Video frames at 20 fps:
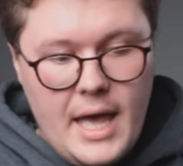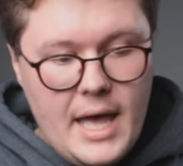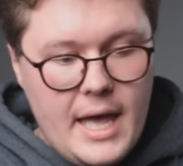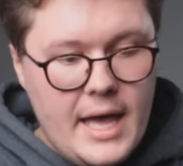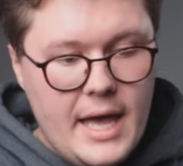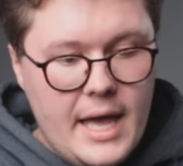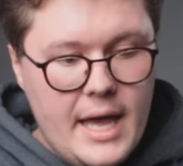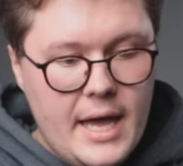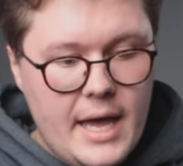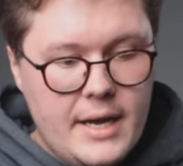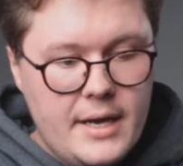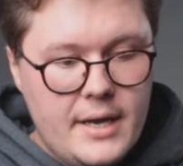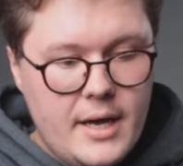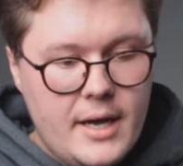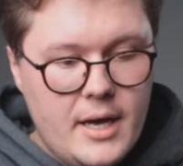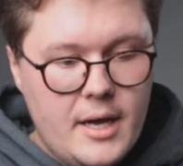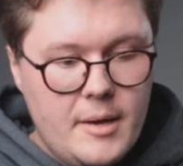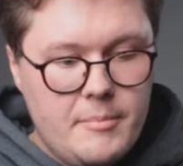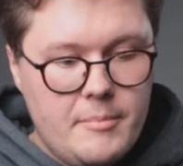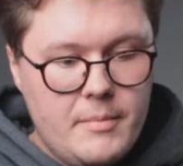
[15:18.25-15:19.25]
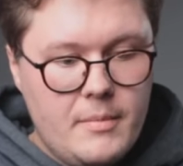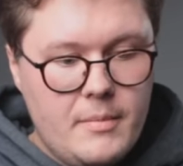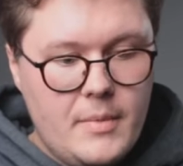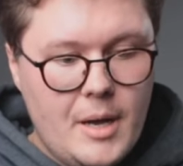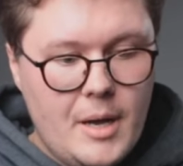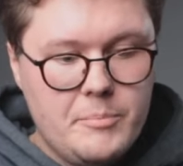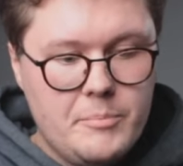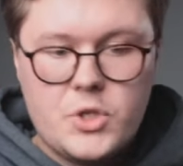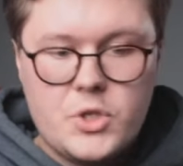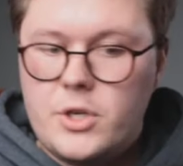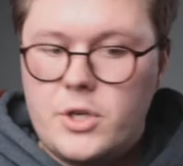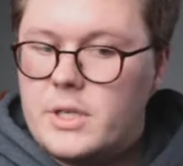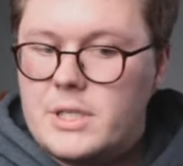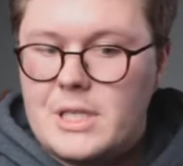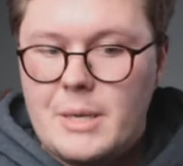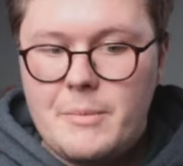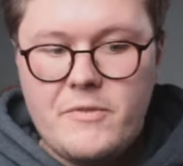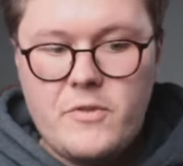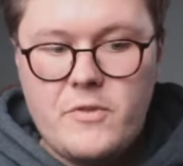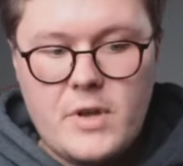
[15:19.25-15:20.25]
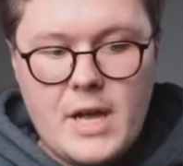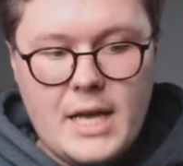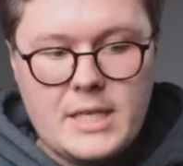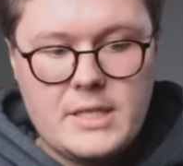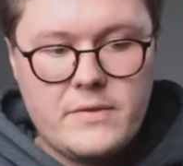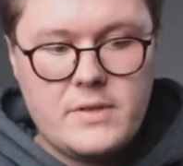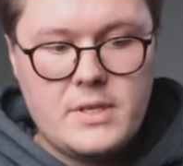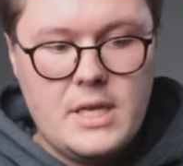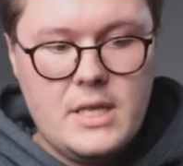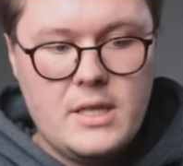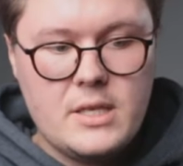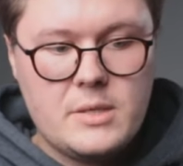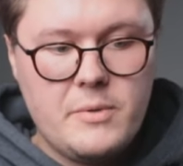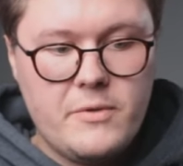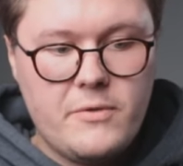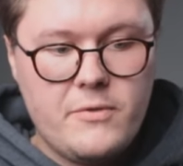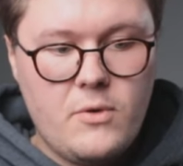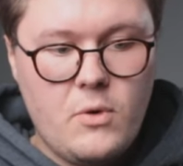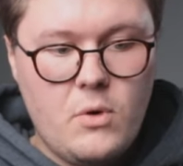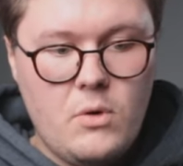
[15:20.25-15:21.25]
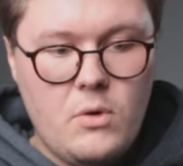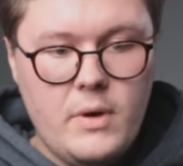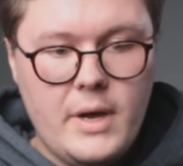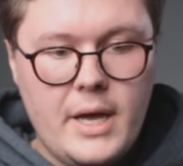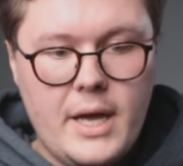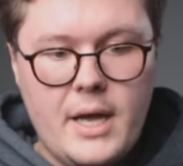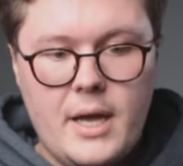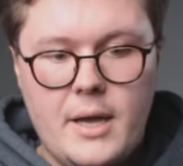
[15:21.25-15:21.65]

And I'm sure some of you guys have seen this before.